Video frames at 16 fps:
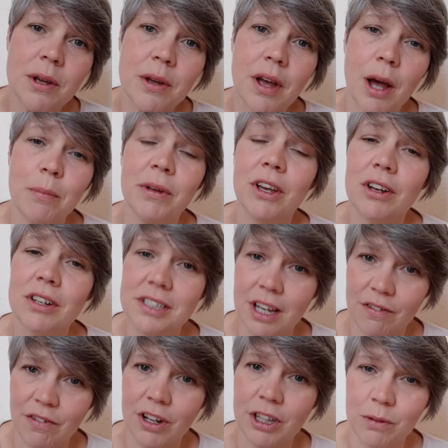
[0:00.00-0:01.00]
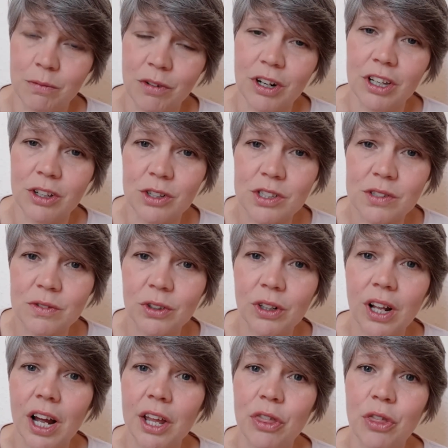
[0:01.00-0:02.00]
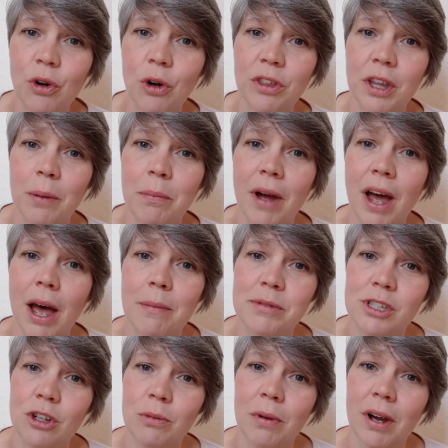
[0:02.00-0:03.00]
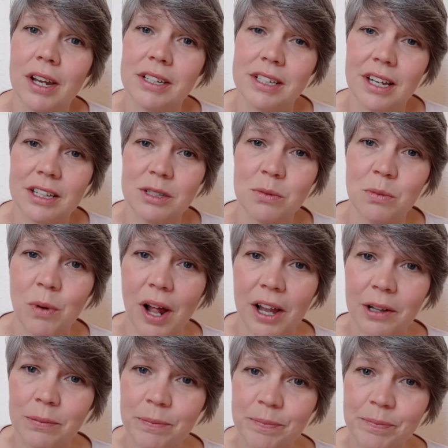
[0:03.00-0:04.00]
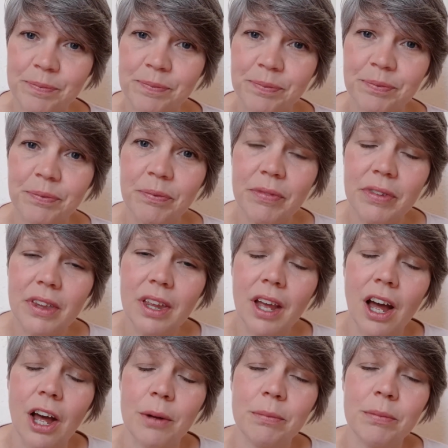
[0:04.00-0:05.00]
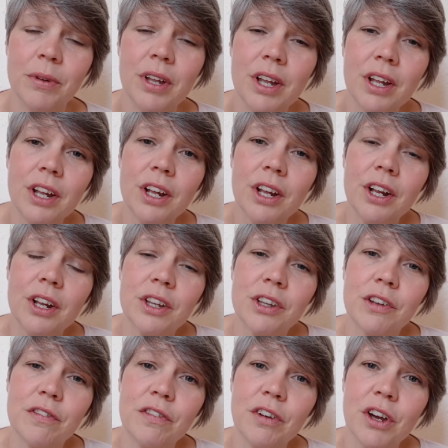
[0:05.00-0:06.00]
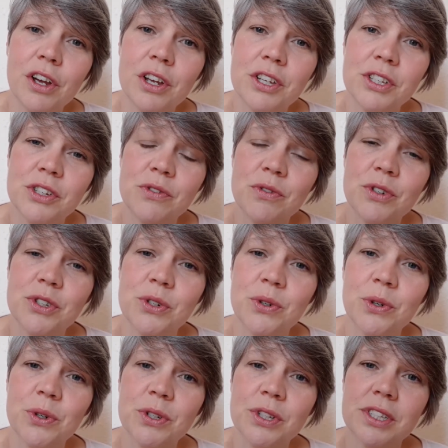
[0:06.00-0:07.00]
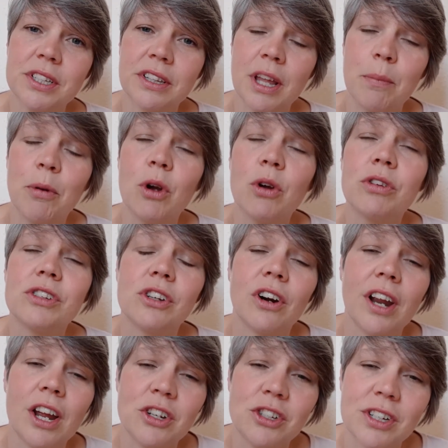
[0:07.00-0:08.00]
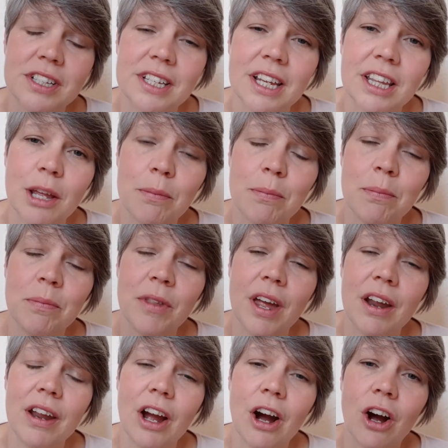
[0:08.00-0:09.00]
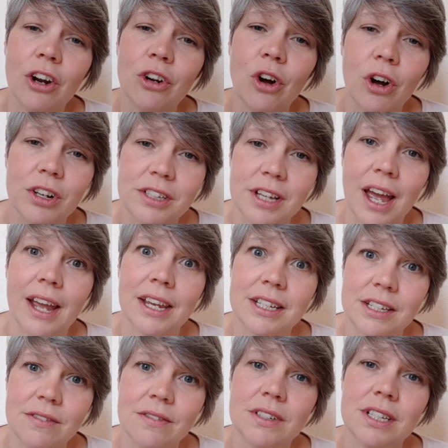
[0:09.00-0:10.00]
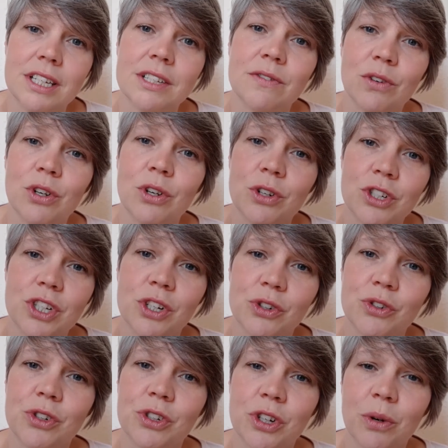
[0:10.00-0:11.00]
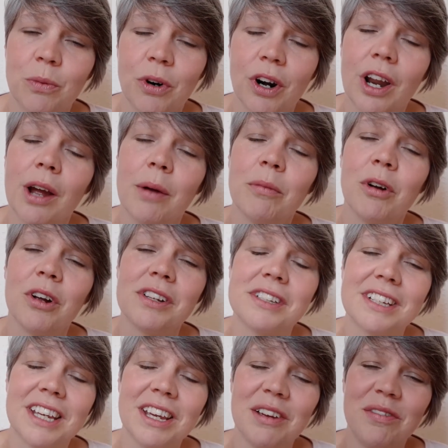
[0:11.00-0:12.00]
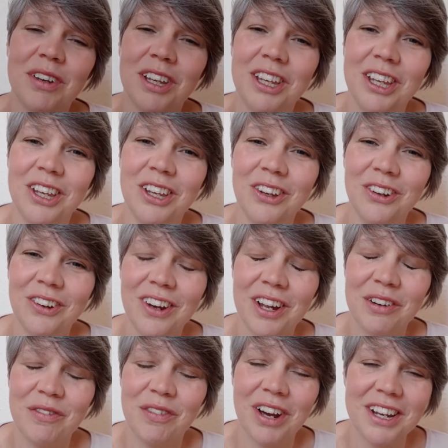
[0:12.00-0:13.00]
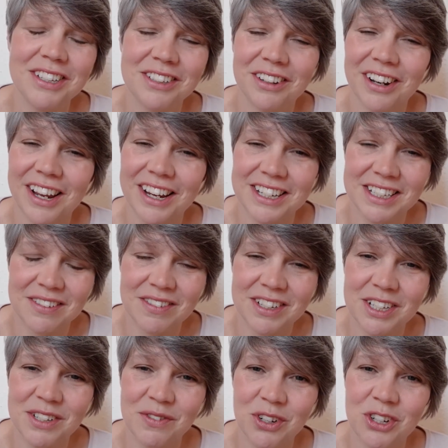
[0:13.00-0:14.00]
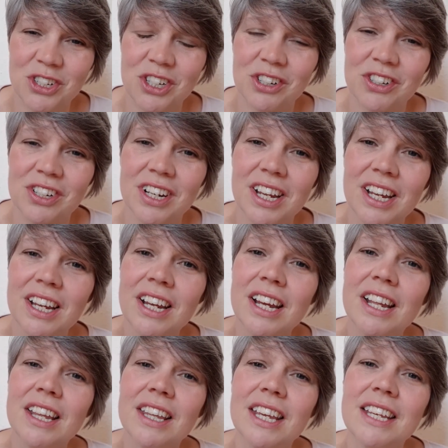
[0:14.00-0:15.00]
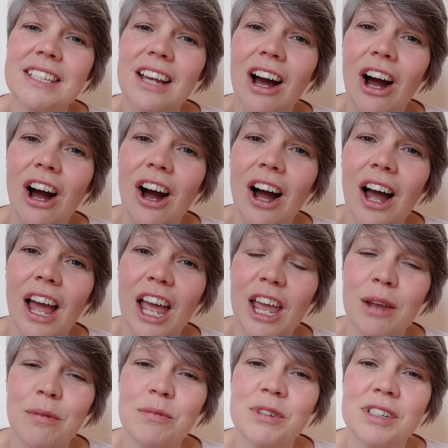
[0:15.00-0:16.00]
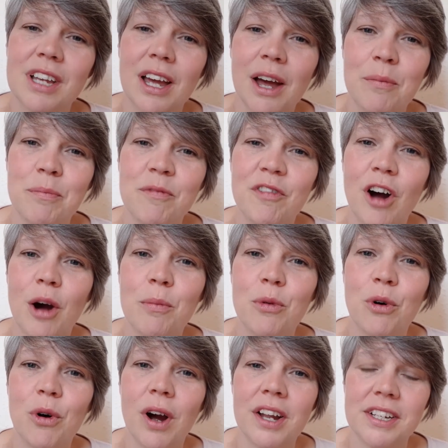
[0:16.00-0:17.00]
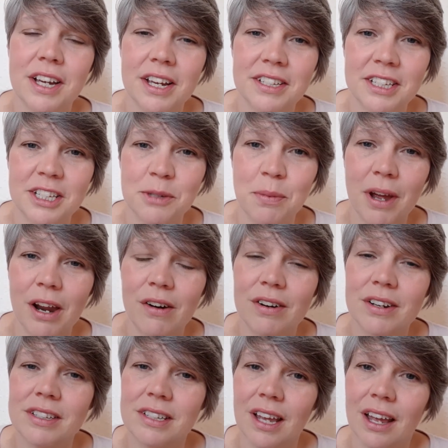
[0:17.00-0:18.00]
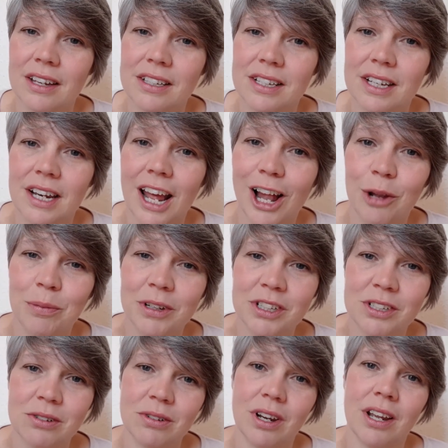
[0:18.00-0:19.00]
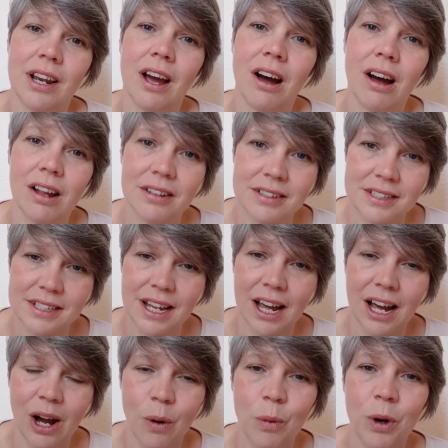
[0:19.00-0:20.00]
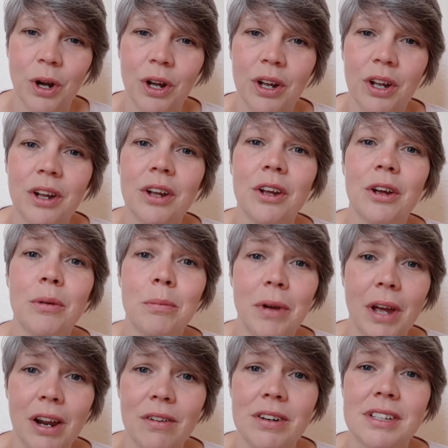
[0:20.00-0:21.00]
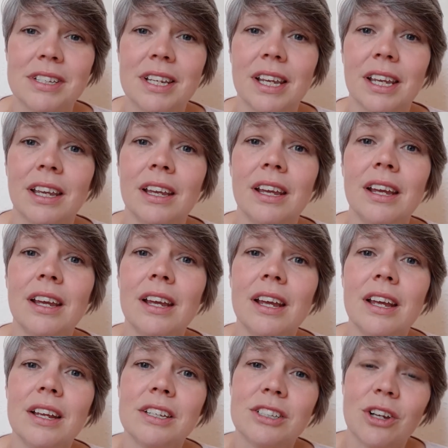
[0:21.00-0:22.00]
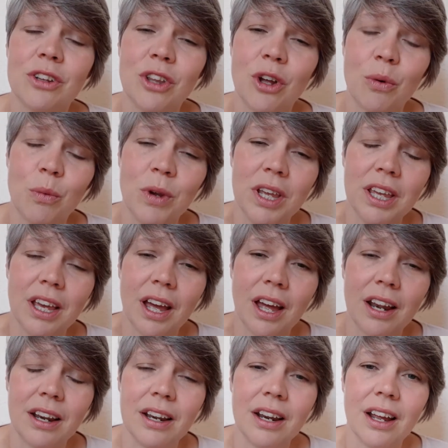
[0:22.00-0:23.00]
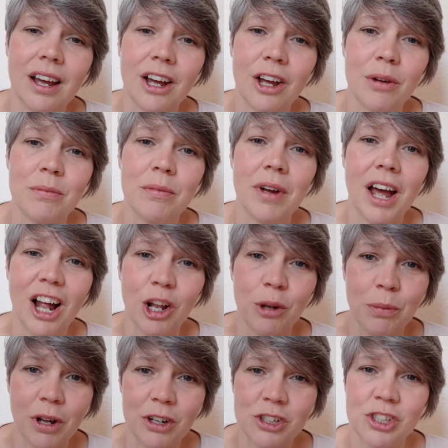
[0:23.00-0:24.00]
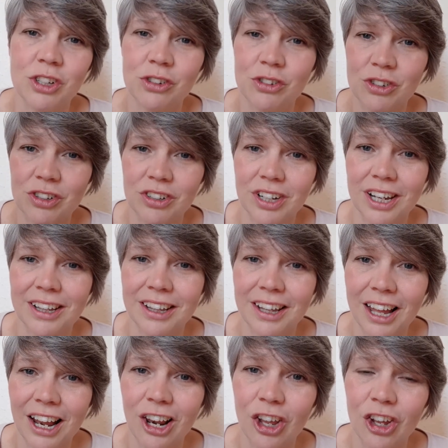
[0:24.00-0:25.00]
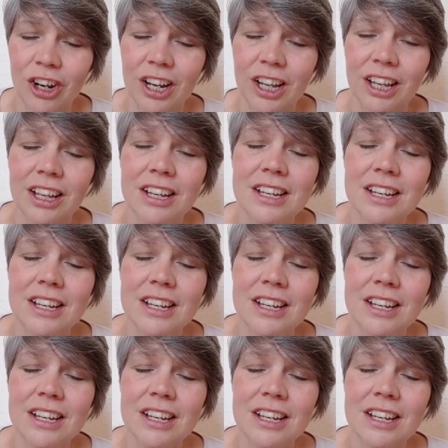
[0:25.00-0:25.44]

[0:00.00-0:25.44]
And because I found them very useful, I thought that perhaps you might as well. The first resource, they are not activities for your children. Don't worry, I'm not giving you advice on activities for your children. These are aimed far more at us as parents and in helping to enhance our parenting, so that we can help our children in their learning.